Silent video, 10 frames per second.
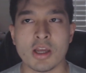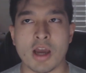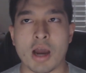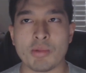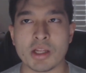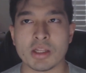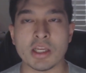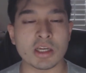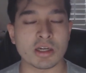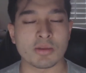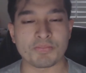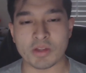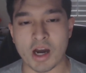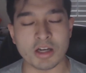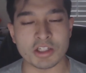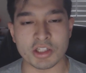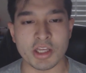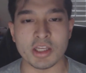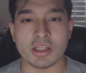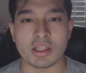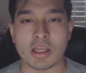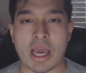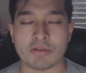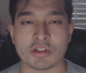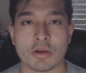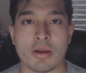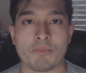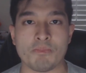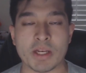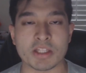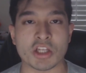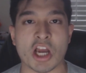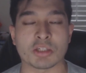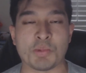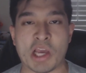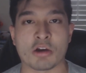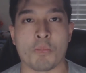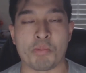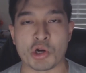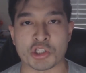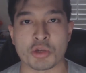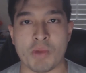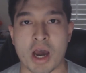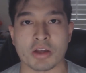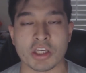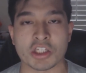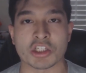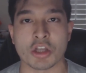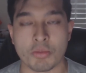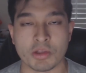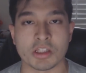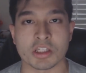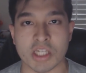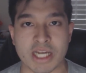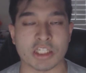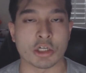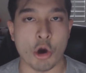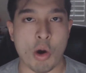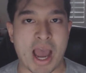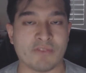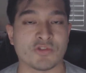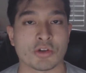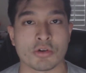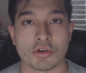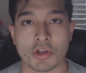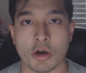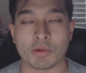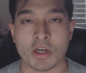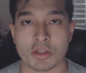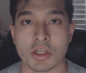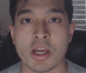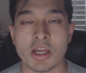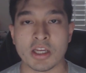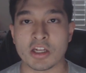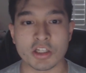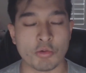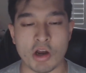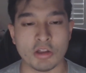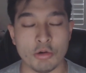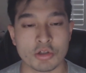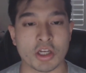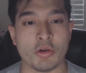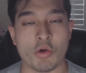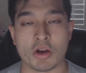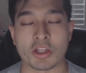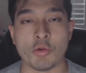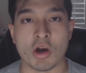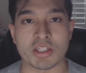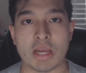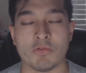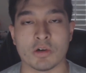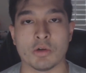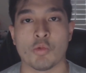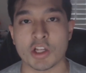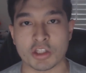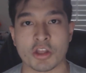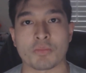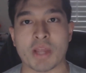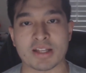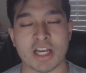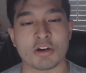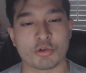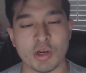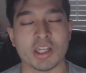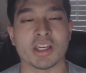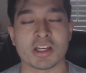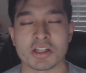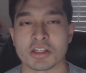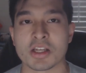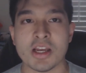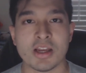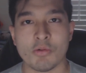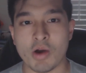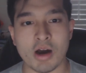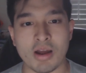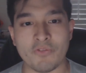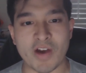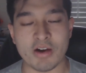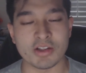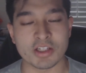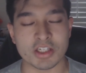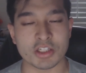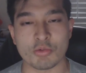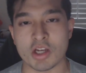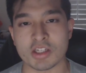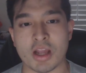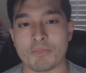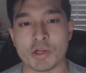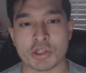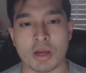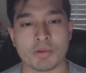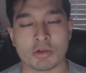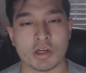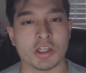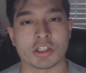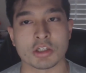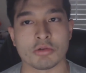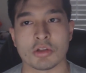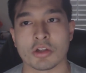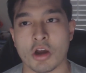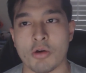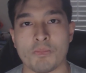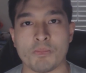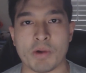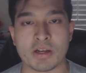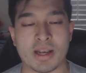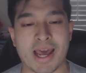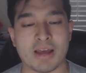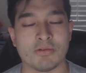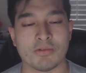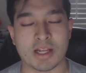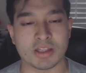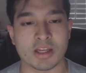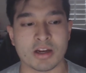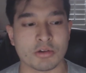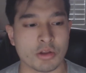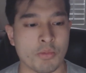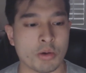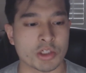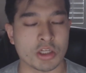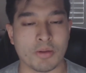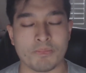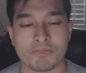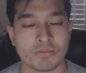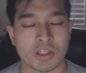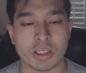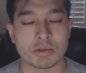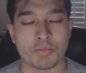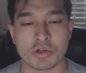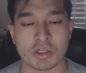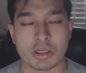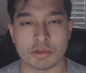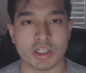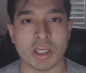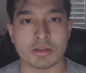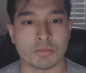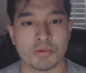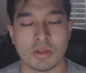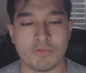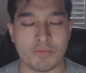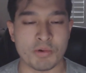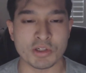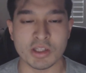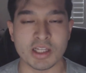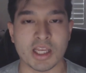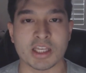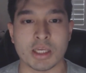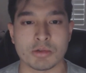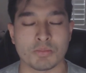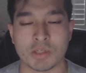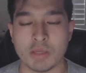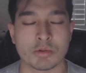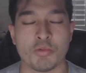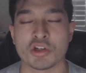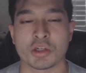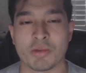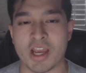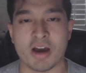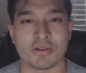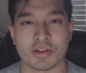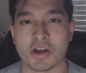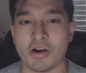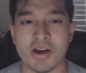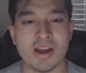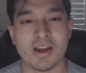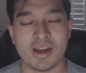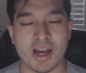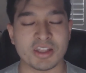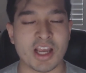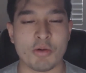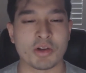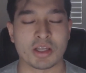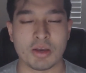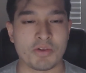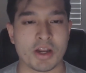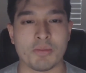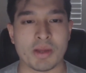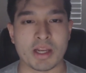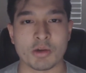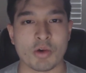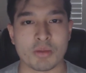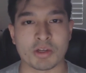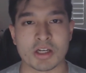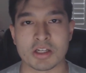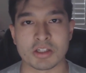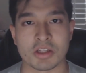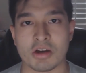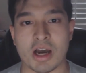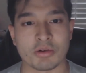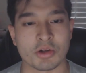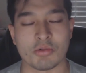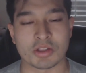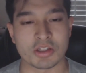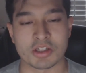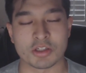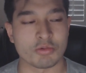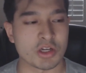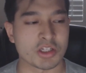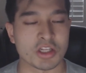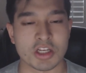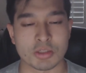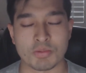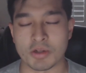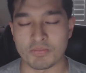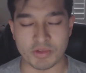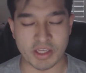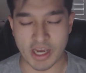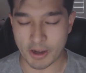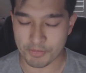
I mean, he honestly, after many times Bielko pushed him out, he stubbornly decides to go after her, you know, because he doesn't want to lose anyone. He wants everyone with him. That's how greedy he is. Well, if I were in this situation, I'm pretty sure I'd be greedy too, you know. But that right there, the moment she keeps push, if she kept, if a person like that keeps keeps pushing me out, you know, I think I would have given up anyway because you know I don't know what the situation is, but yeah.